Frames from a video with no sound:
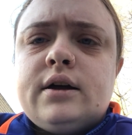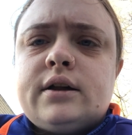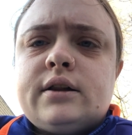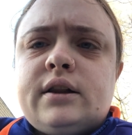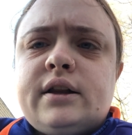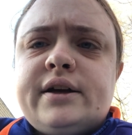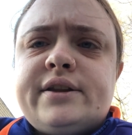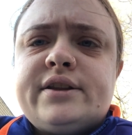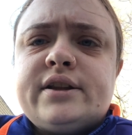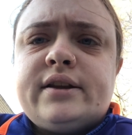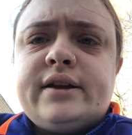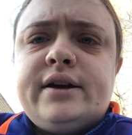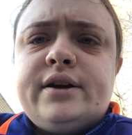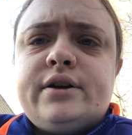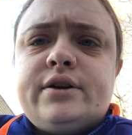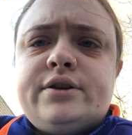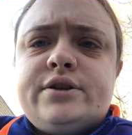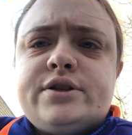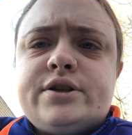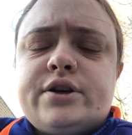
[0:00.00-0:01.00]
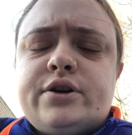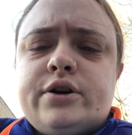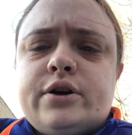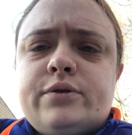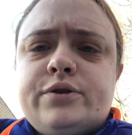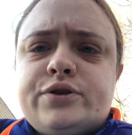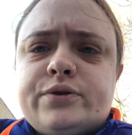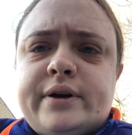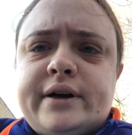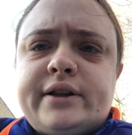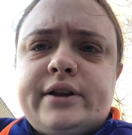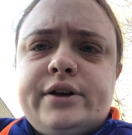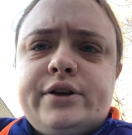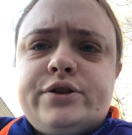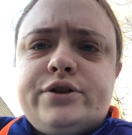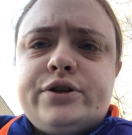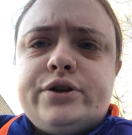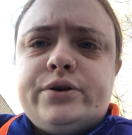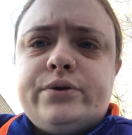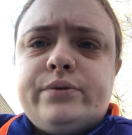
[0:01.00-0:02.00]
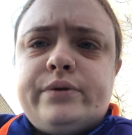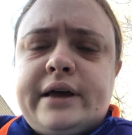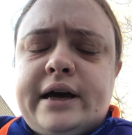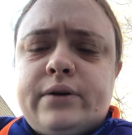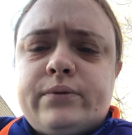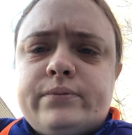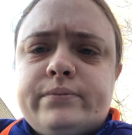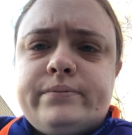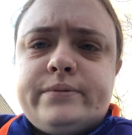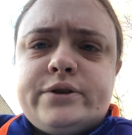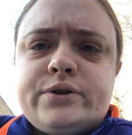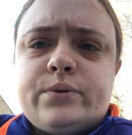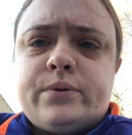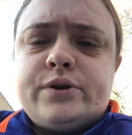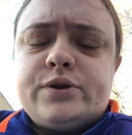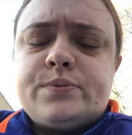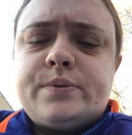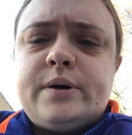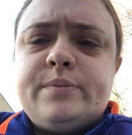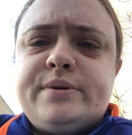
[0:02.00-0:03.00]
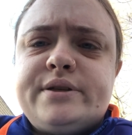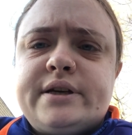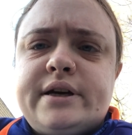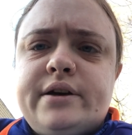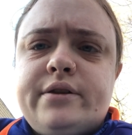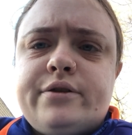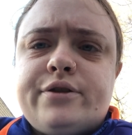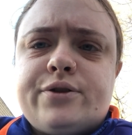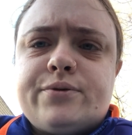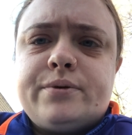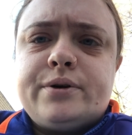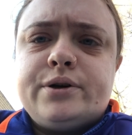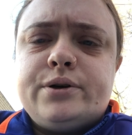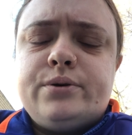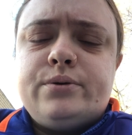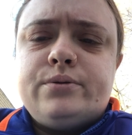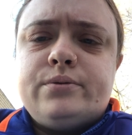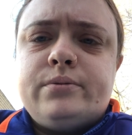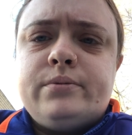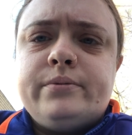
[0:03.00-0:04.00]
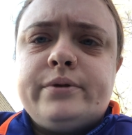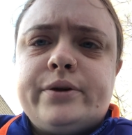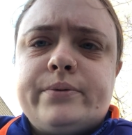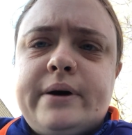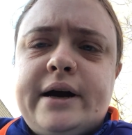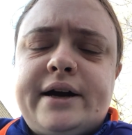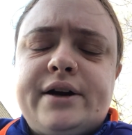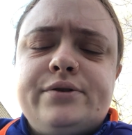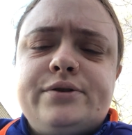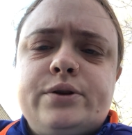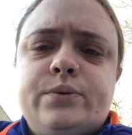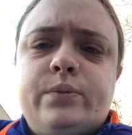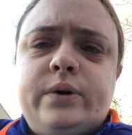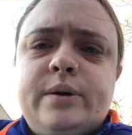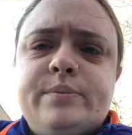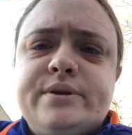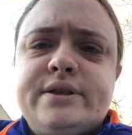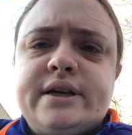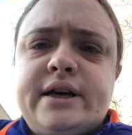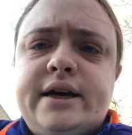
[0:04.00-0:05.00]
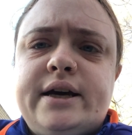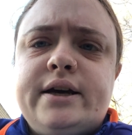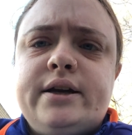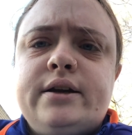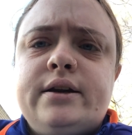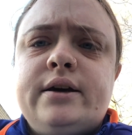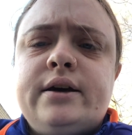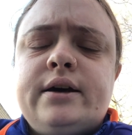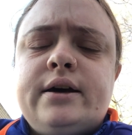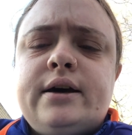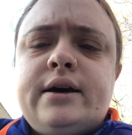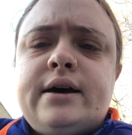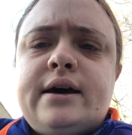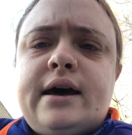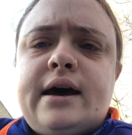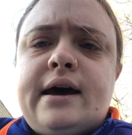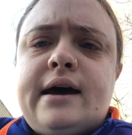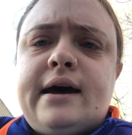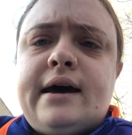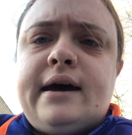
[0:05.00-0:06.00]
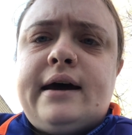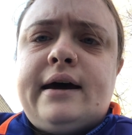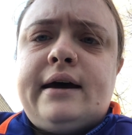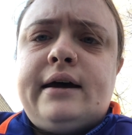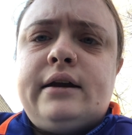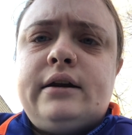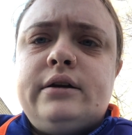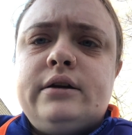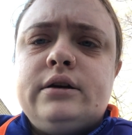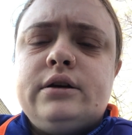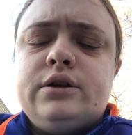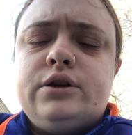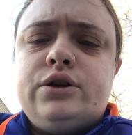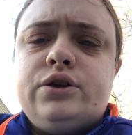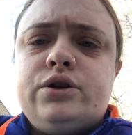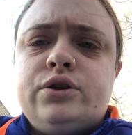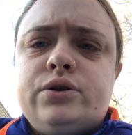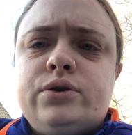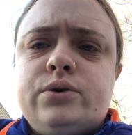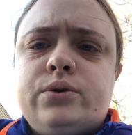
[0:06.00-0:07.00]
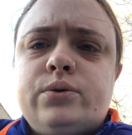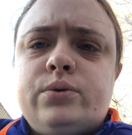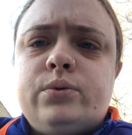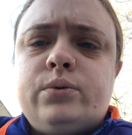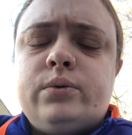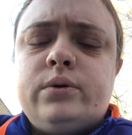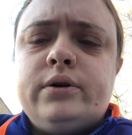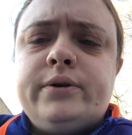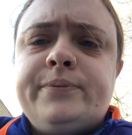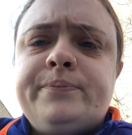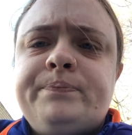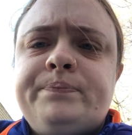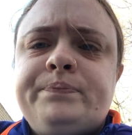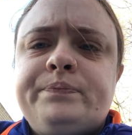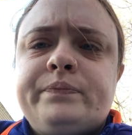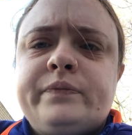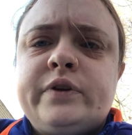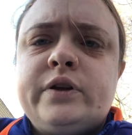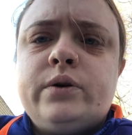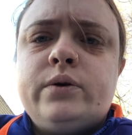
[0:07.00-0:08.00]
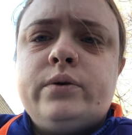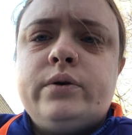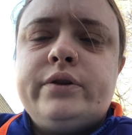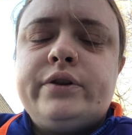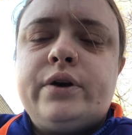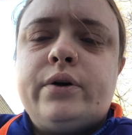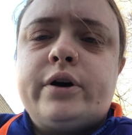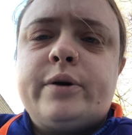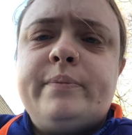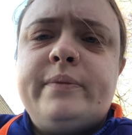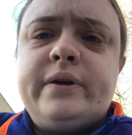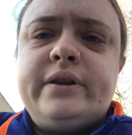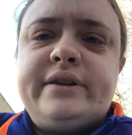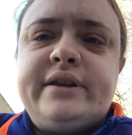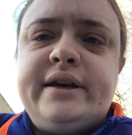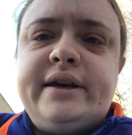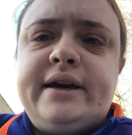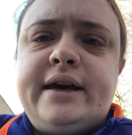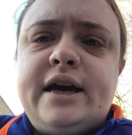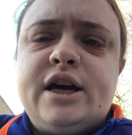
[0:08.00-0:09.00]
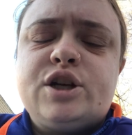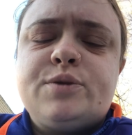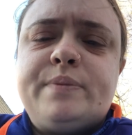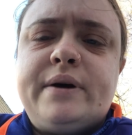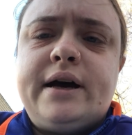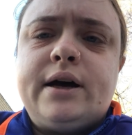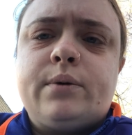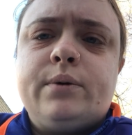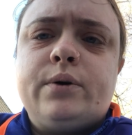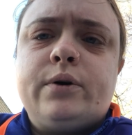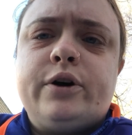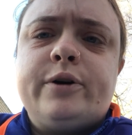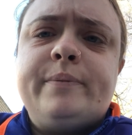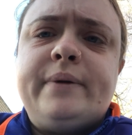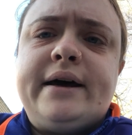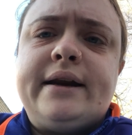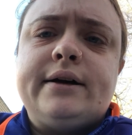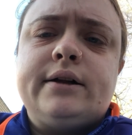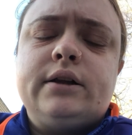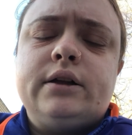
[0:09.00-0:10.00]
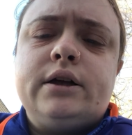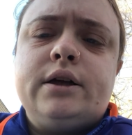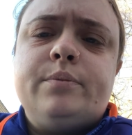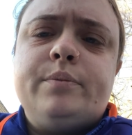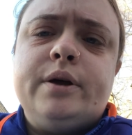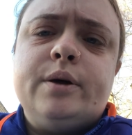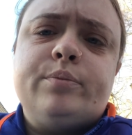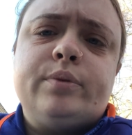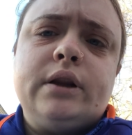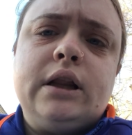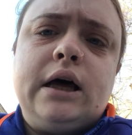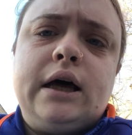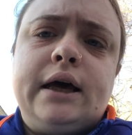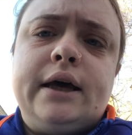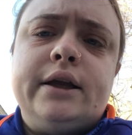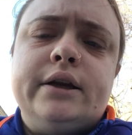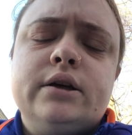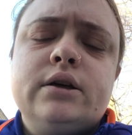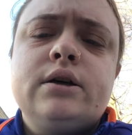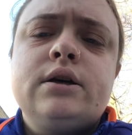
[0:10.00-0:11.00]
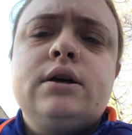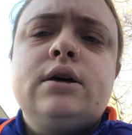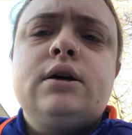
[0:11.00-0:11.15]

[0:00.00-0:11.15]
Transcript: click the link to go directly to that store's website through the Rakuten website, and you the, autom the cash back would automatically be applied